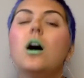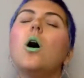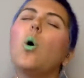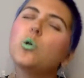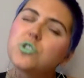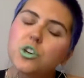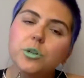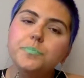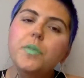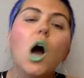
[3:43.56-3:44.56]
Also,
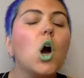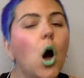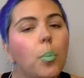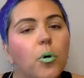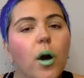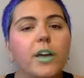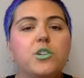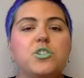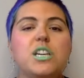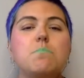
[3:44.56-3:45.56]
a copper
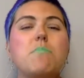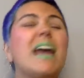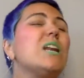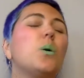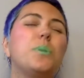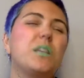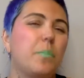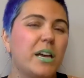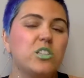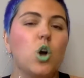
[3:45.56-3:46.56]
IUD may not be the
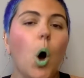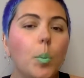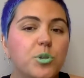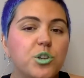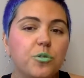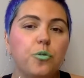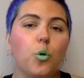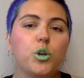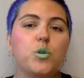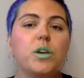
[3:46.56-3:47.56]
best option
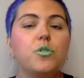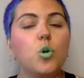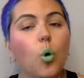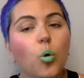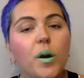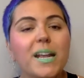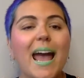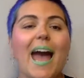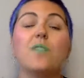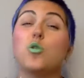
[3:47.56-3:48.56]
for you if you already
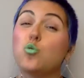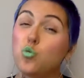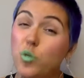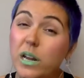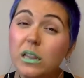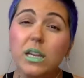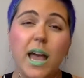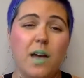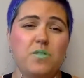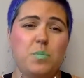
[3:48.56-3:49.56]
have really
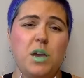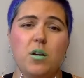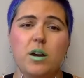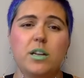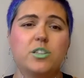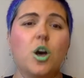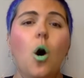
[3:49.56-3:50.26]
heavy periods